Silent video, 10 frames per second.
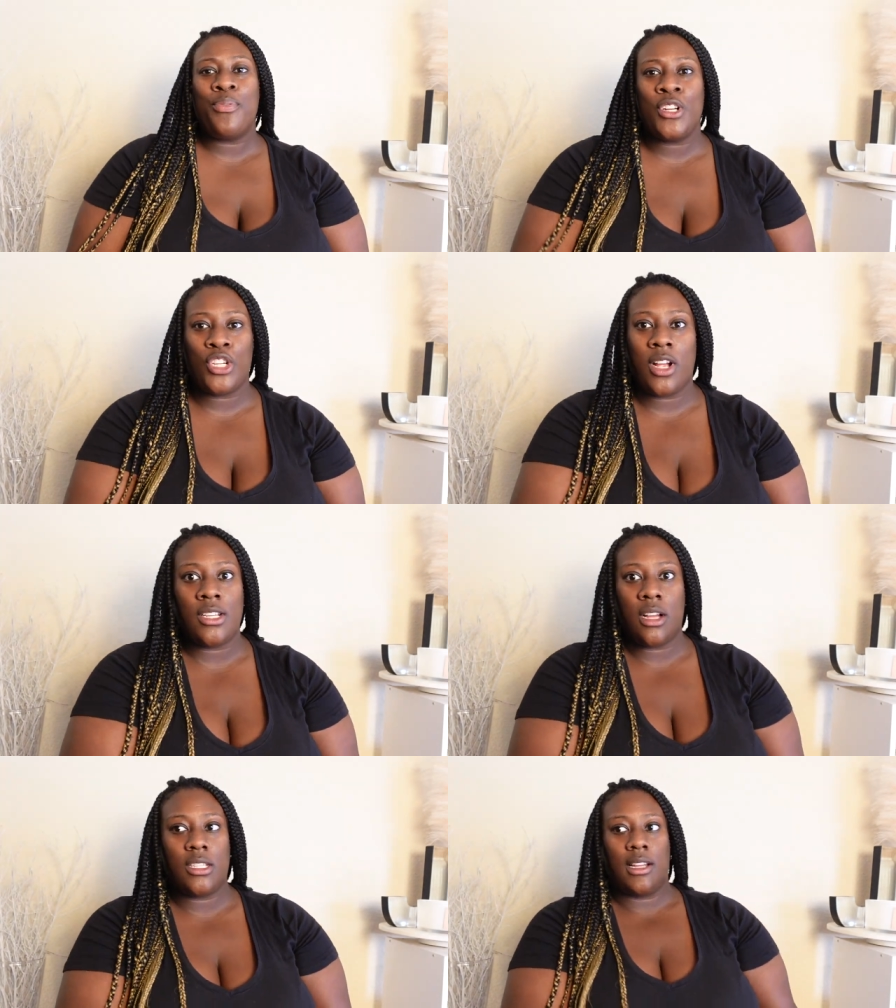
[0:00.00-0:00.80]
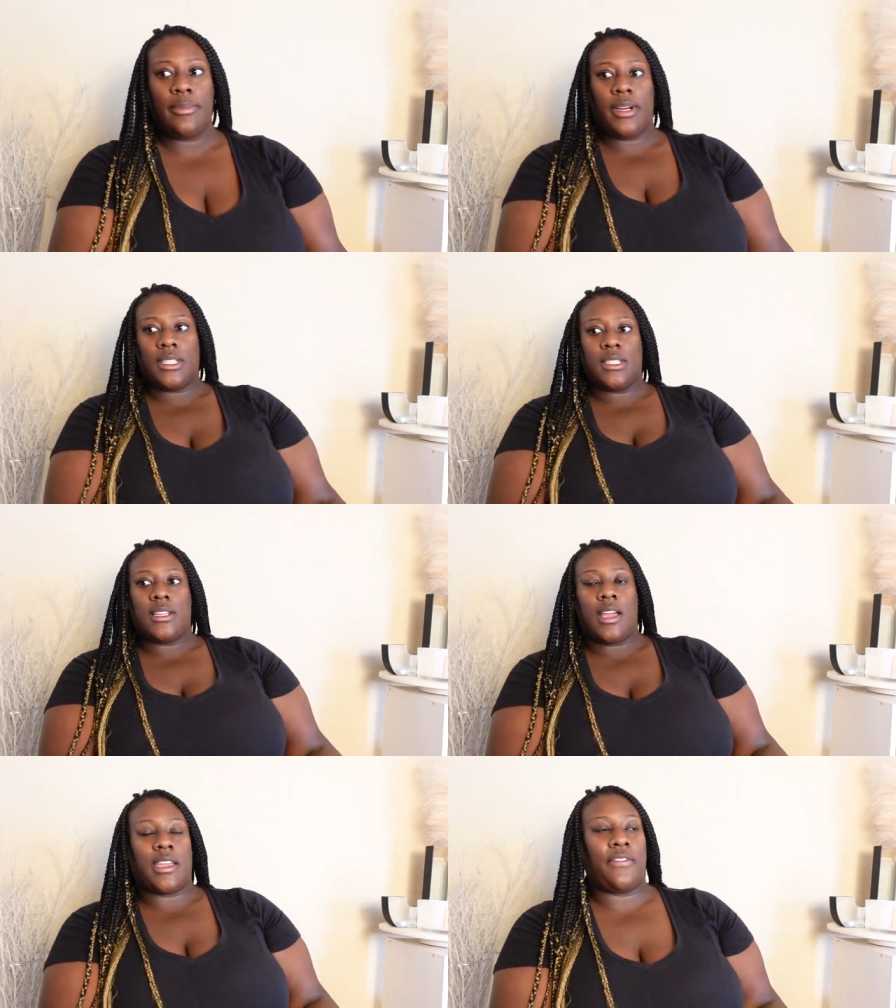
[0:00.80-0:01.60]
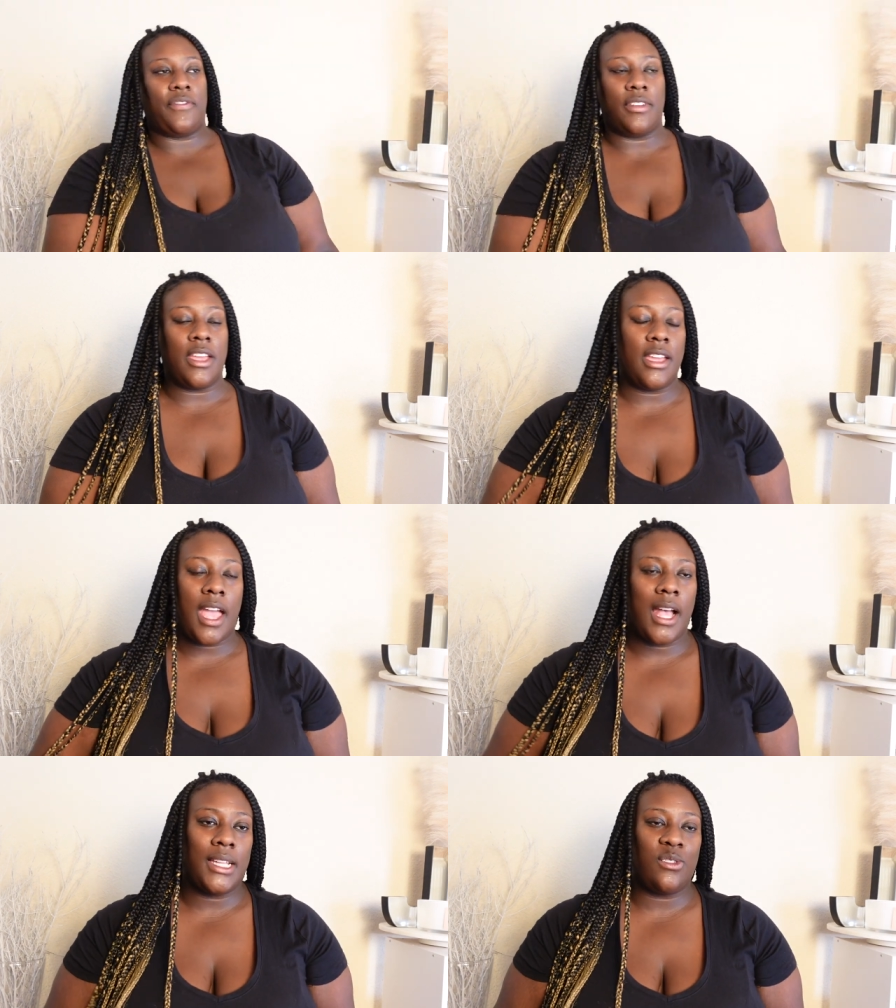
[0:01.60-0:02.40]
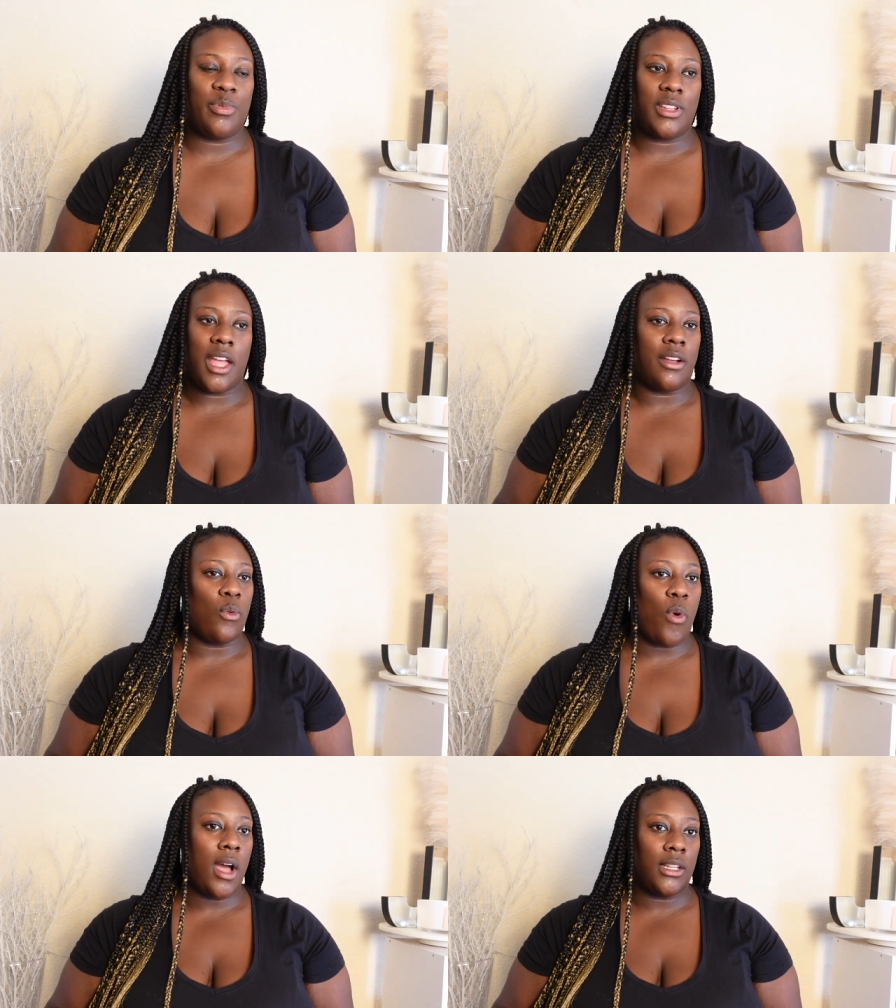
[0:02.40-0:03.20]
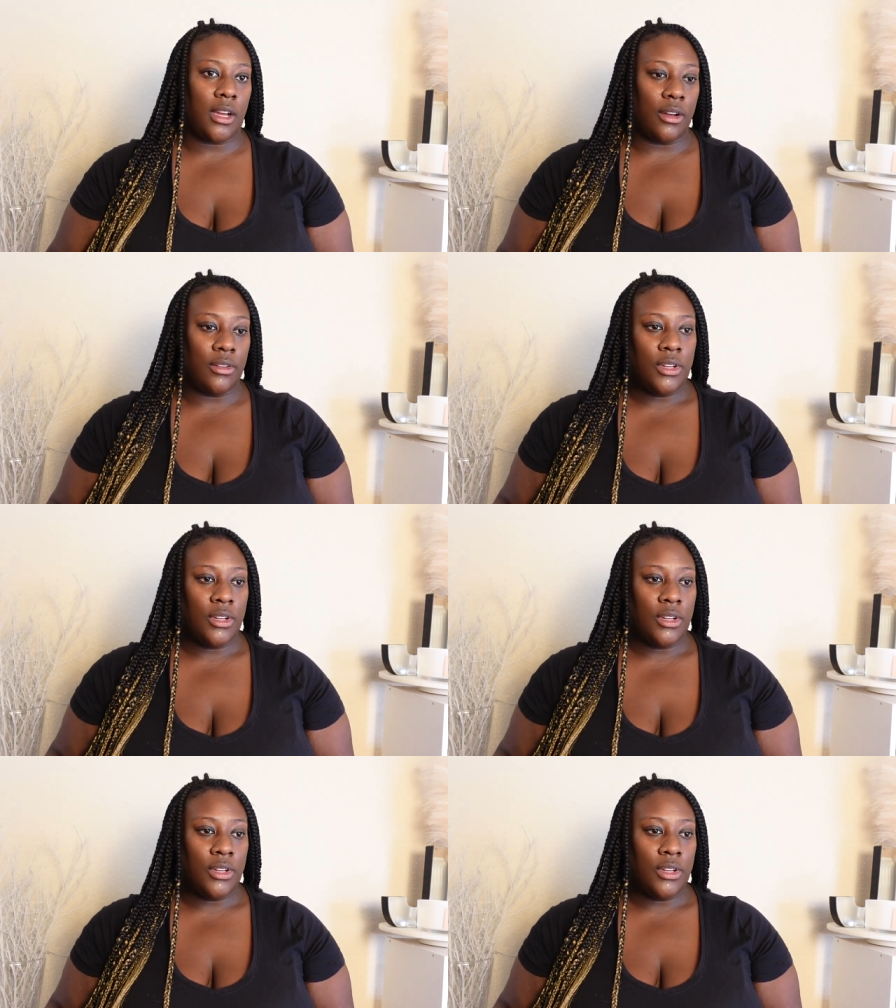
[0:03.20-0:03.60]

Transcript: pretty sure I talked to y'all about this, like, if it has to have been like a while ago.